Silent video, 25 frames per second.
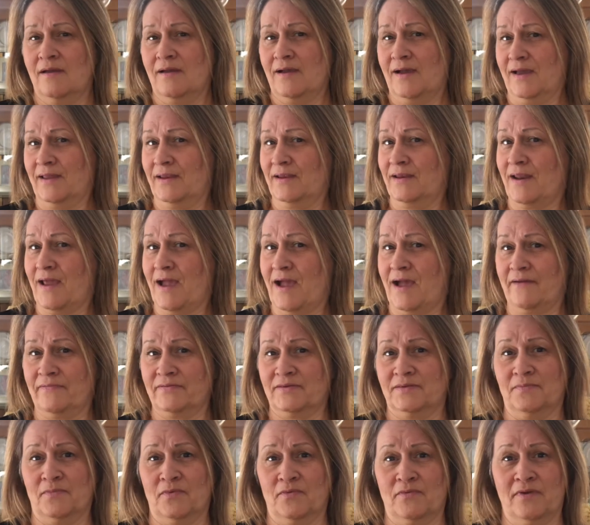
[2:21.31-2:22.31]
I didn't have
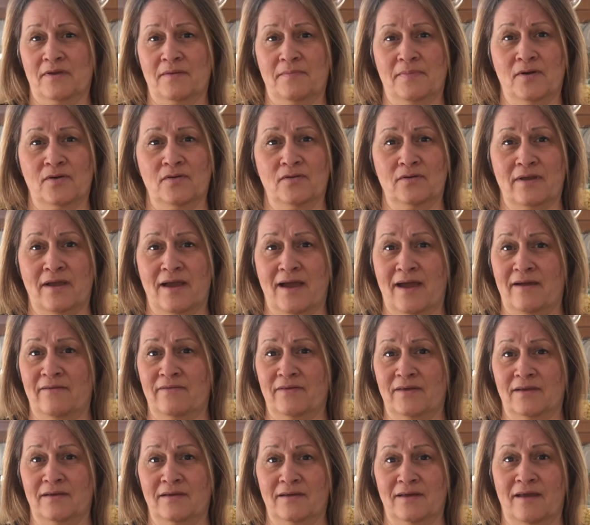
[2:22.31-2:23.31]
to worry about
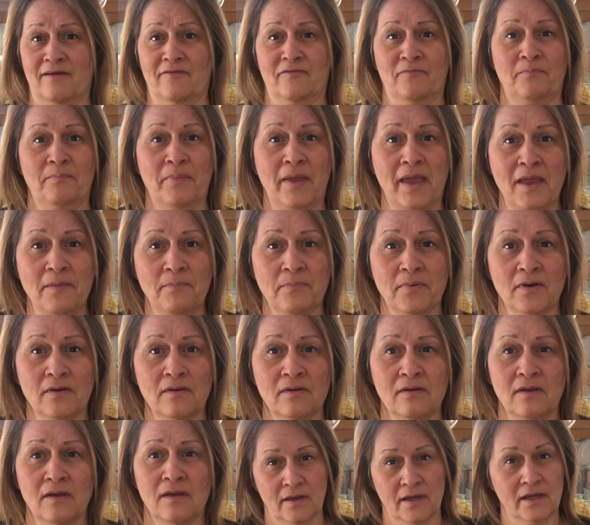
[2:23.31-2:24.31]
having enough paper.